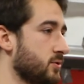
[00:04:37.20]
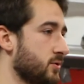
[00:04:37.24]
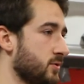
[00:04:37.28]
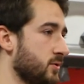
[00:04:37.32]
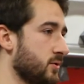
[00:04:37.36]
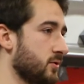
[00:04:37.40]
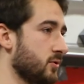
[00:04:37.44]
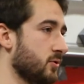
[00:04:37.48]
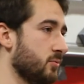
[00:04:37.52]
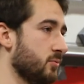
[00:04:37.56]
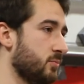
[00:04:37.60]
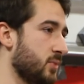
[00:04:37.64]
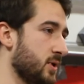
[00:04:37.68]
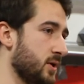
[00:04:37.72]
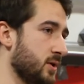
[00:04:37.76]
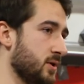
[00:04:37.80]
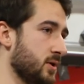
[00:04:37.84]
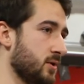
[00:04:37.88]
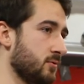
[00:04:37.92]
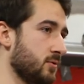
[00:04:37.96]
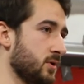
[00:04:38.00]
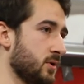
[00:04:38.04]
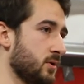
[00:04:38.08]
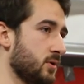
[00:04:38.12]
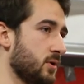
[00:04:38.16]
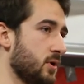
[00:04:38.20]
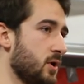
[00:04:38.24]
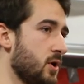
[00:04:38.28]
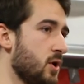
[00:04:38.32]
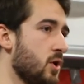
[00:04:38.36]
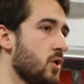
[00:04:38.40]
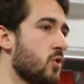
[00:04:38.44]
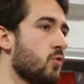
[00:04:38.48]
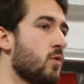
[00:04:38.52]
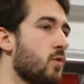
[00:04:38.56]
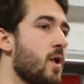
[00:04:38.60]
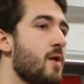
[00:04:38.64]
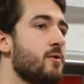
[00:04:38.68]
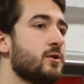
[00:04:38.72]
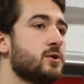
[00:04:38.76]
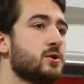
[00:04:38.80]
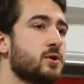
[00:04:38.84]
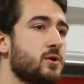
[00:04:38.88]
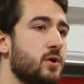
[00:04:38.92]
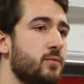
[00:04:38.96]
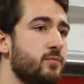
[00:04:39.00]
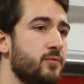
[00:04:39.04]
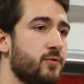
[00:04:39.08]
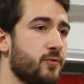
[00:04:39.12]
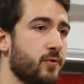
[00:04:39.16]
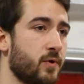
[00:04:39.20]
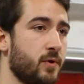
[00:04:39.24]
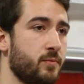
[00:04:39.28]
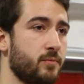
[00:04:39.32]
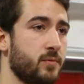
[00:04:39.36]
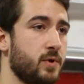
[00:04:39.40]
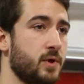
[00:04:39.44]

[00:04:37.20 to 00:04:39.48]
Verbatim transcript: of the European Union, where it's come from,